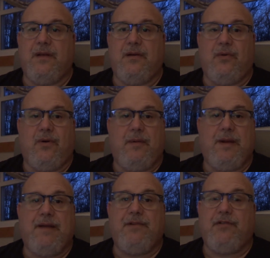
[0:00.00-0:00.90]
or I'm
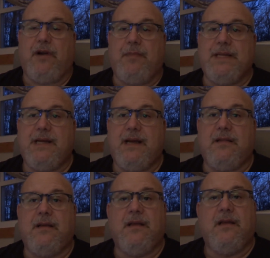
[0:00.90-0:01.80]
having drop
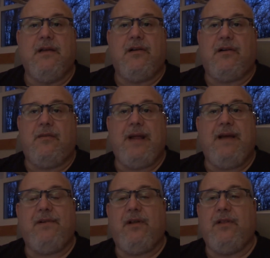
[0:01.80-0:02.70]
attacks, or I'm
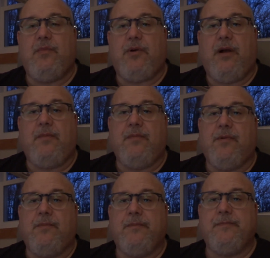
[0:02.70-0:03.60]
having all these
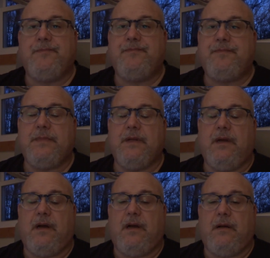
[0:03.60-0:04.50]
problems.
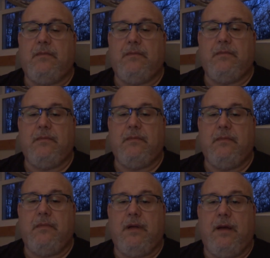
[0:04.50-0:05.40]
I'm
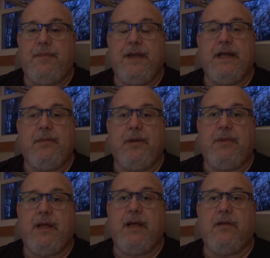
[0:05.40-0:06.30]
thinking about
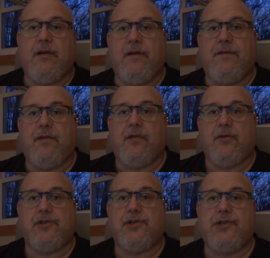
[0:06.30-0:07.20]
applying for
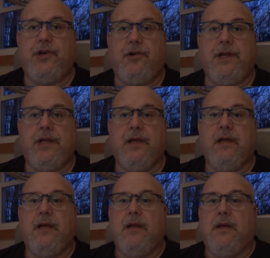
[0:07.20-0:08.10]
Social Security
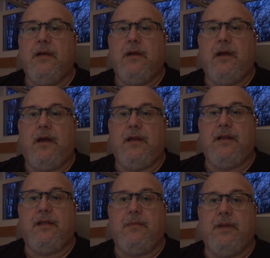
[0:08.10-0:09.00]

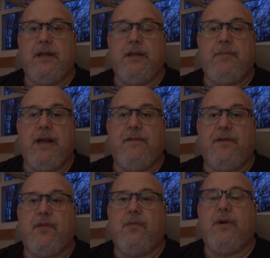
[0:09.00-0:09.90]
disability
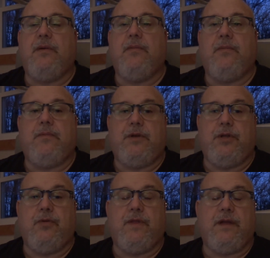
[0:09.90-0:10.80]
benefits. What do
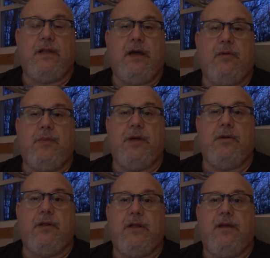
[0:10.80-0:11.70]
you think that would be a
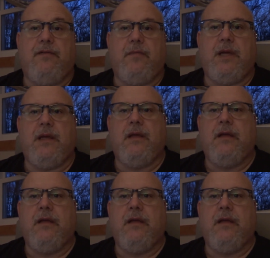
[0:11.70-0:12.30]
good thing for me?"